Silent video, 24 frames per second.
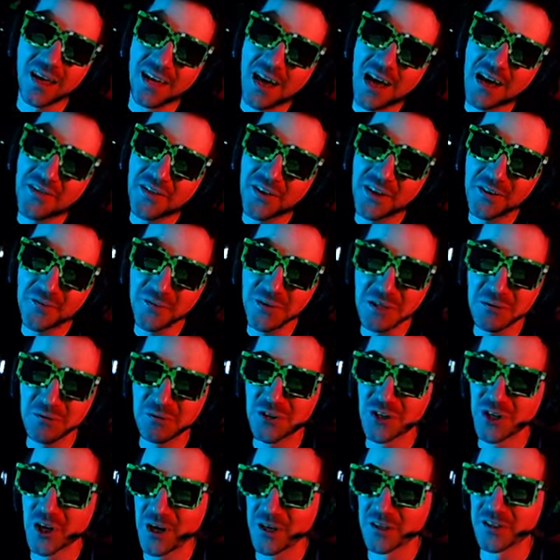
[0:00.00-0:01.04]
I think when you
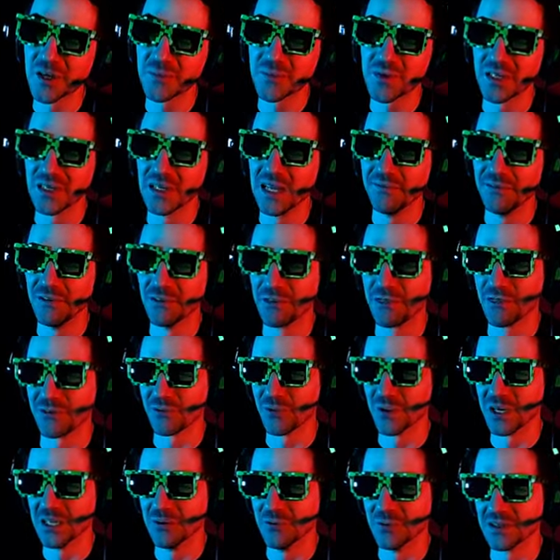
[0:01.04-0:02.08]
charge up to level
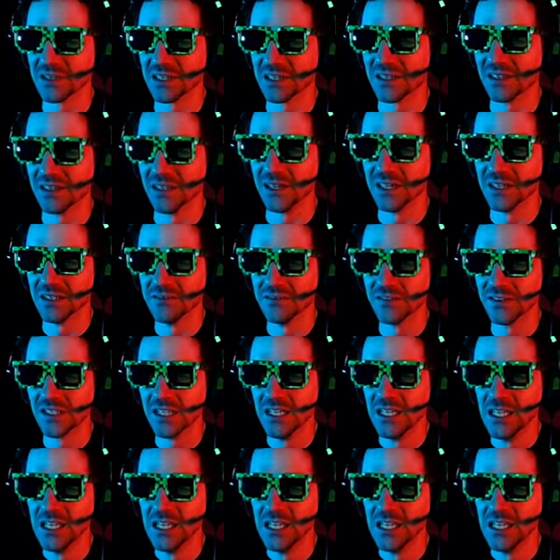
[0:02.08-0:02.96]
3 with the gloves,